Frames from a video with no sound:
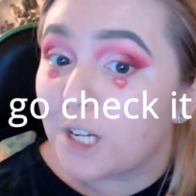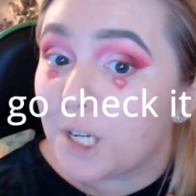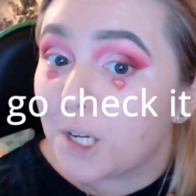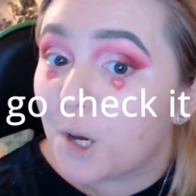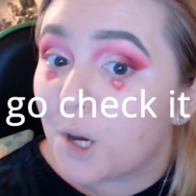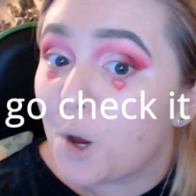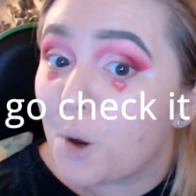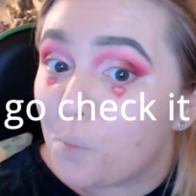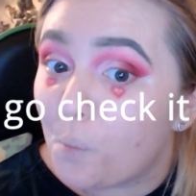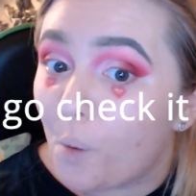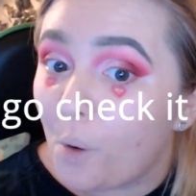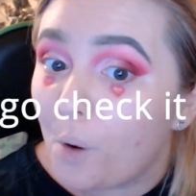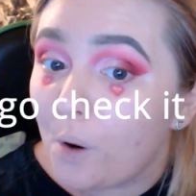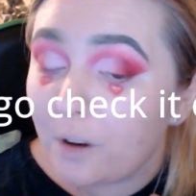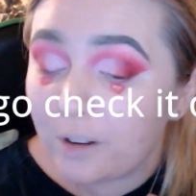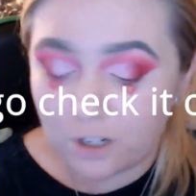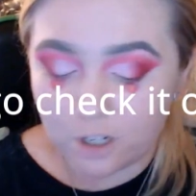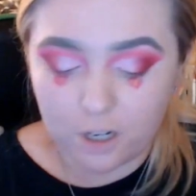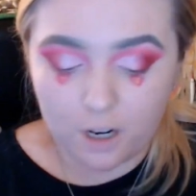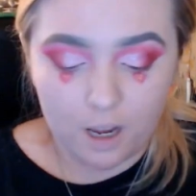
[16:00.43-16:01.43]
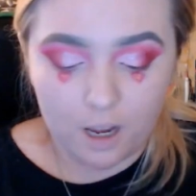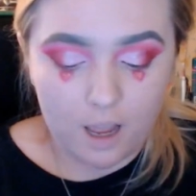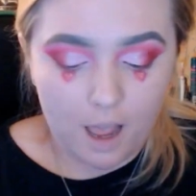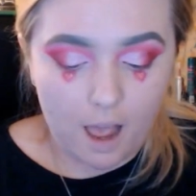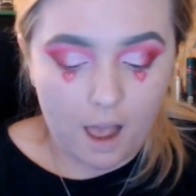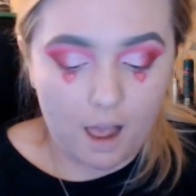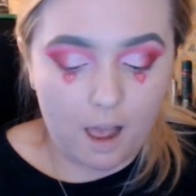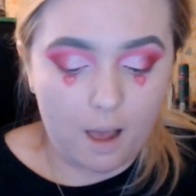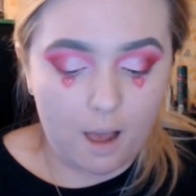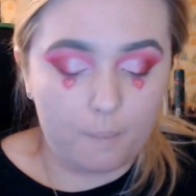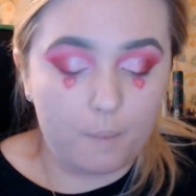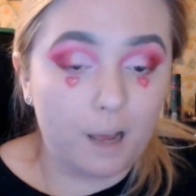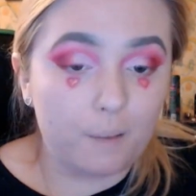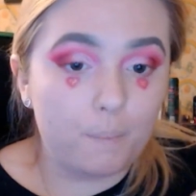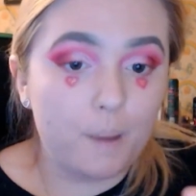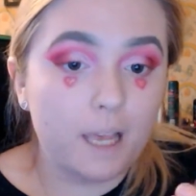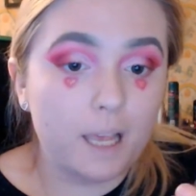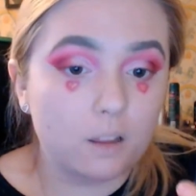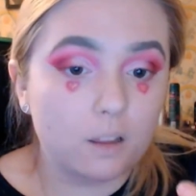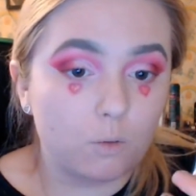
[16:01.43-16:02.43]
go watch, I
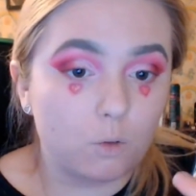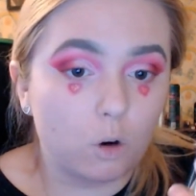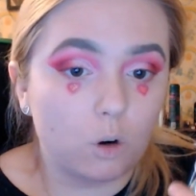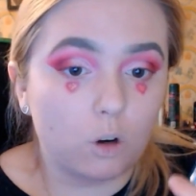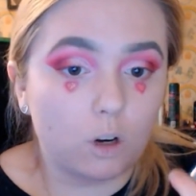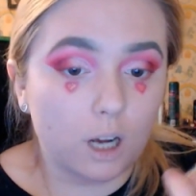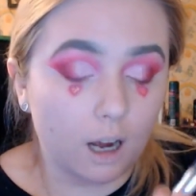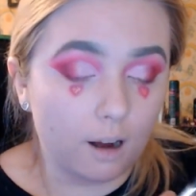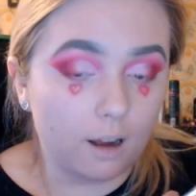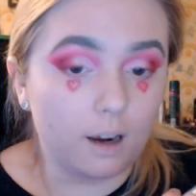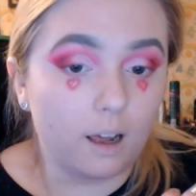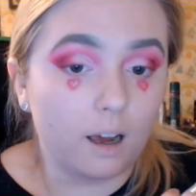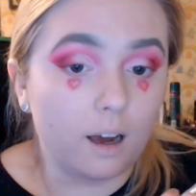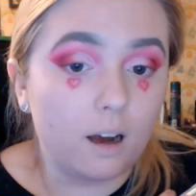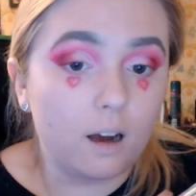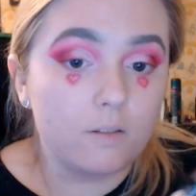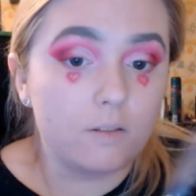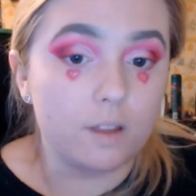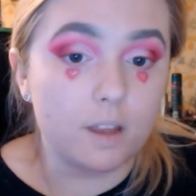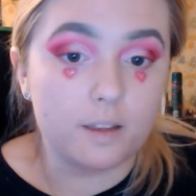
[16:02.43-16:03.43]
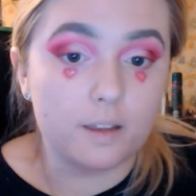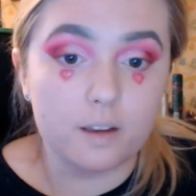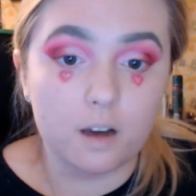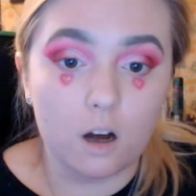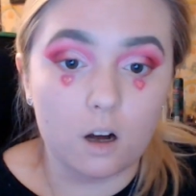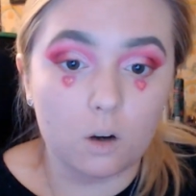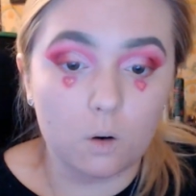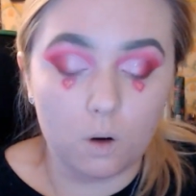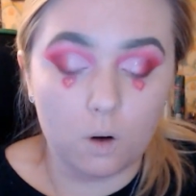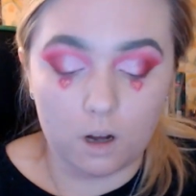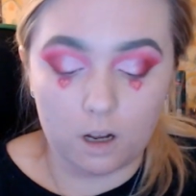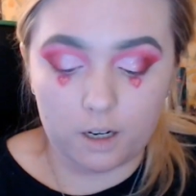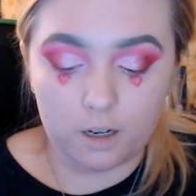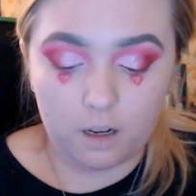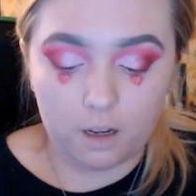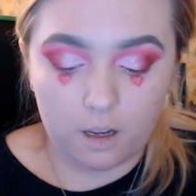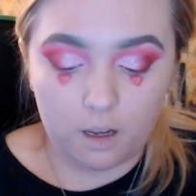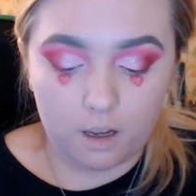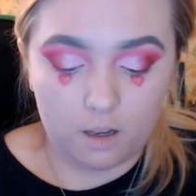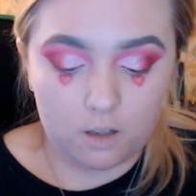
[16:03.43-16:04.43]
picked the wrong colour for the dark one.
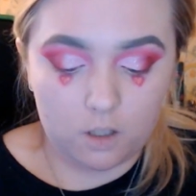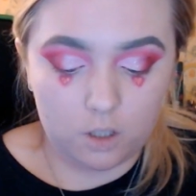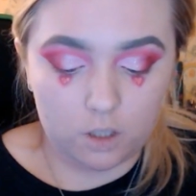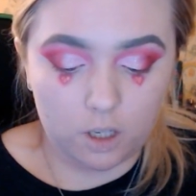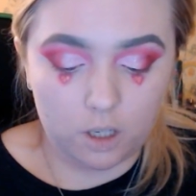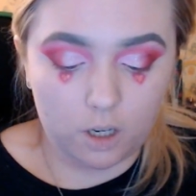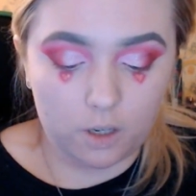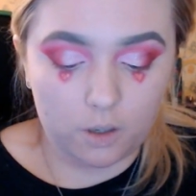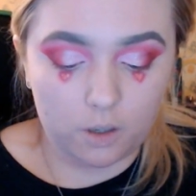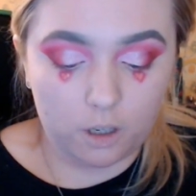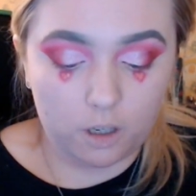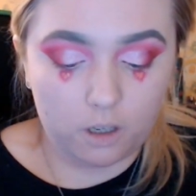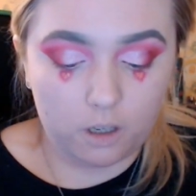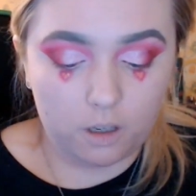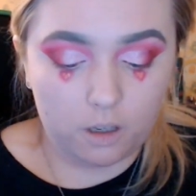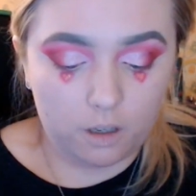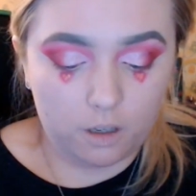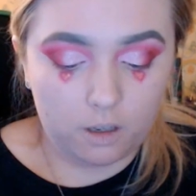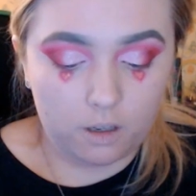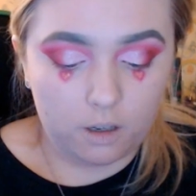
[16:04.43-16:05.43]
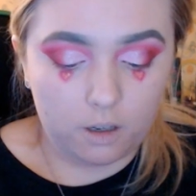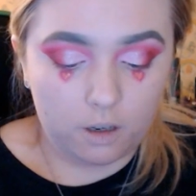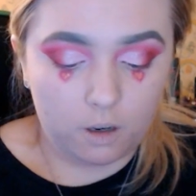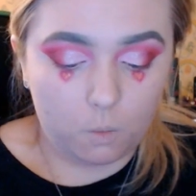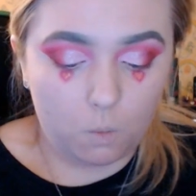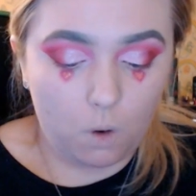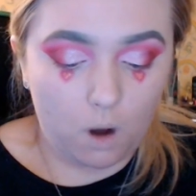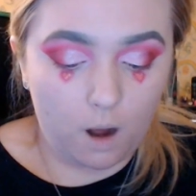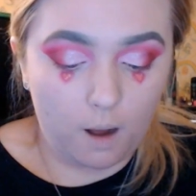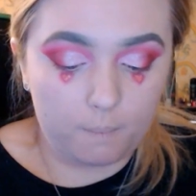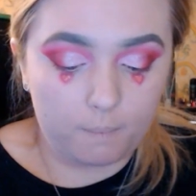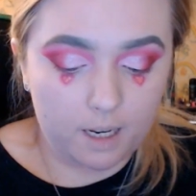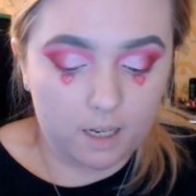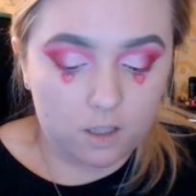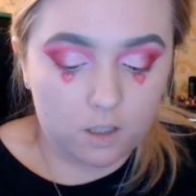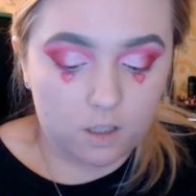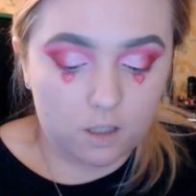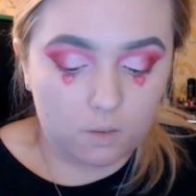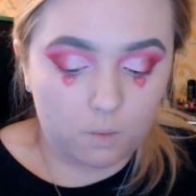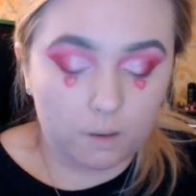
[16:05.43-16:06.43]
So what I'm
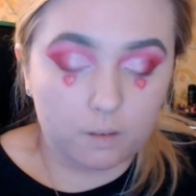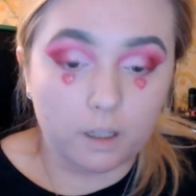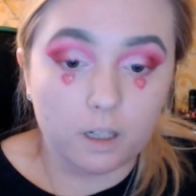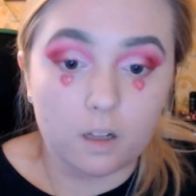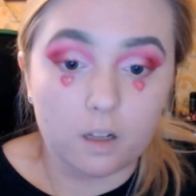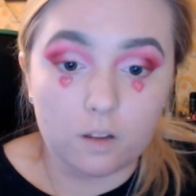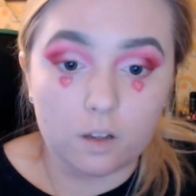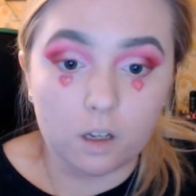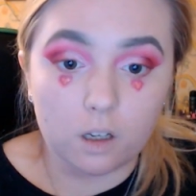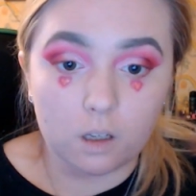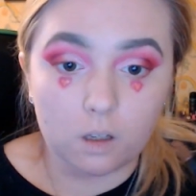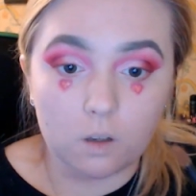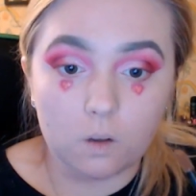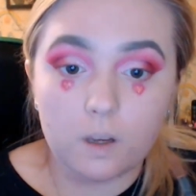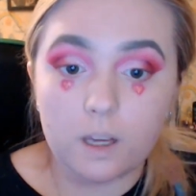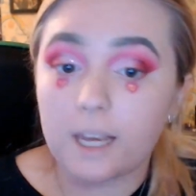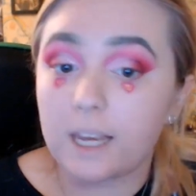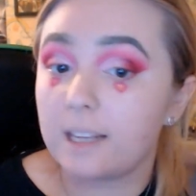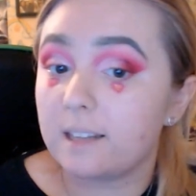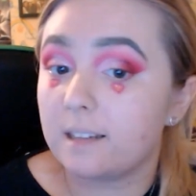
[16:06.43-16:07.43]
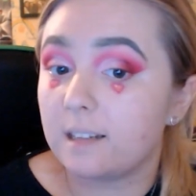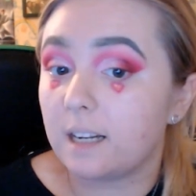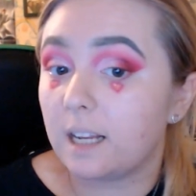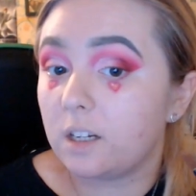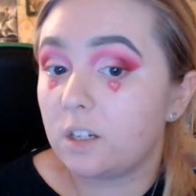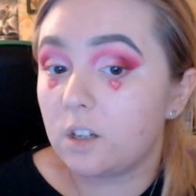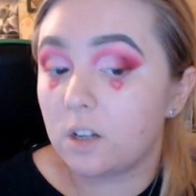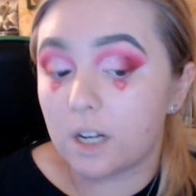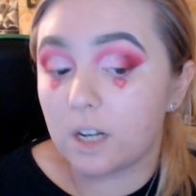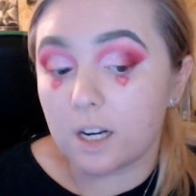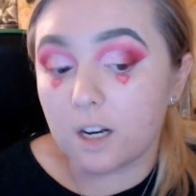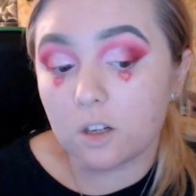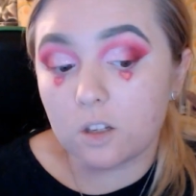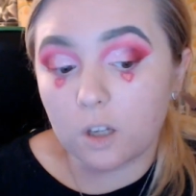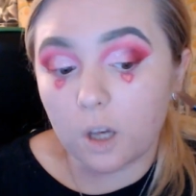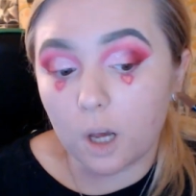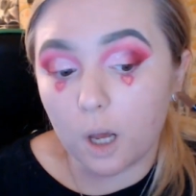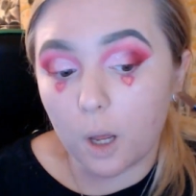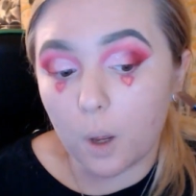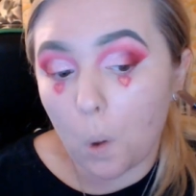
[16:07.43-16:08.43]
going to do is literally just
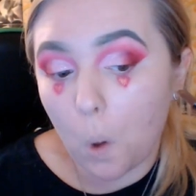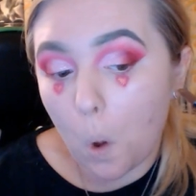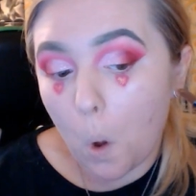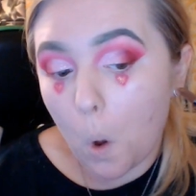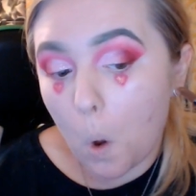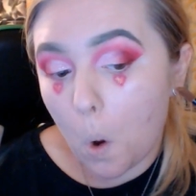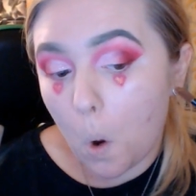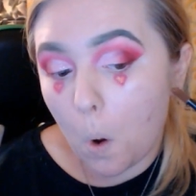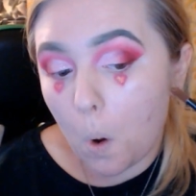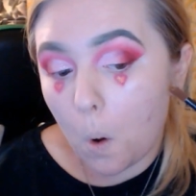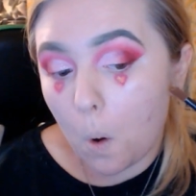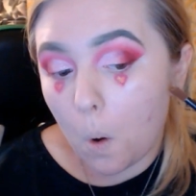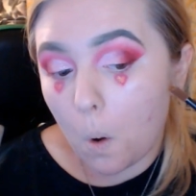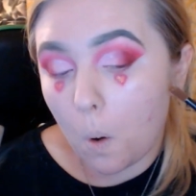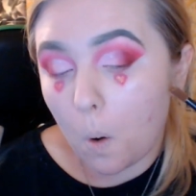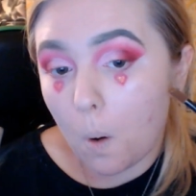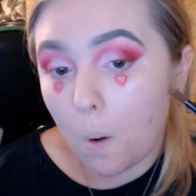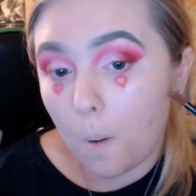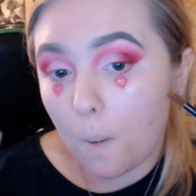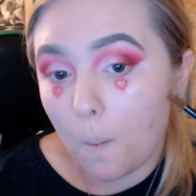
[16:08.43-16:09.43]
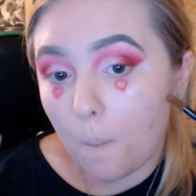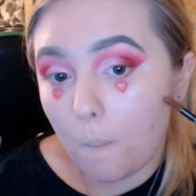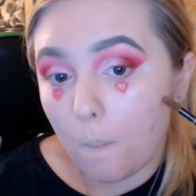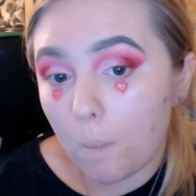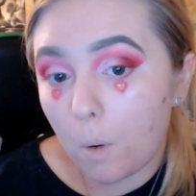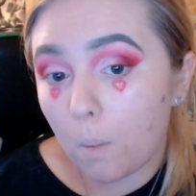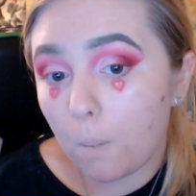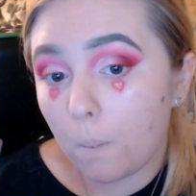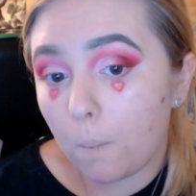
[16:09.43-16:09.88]
go boop,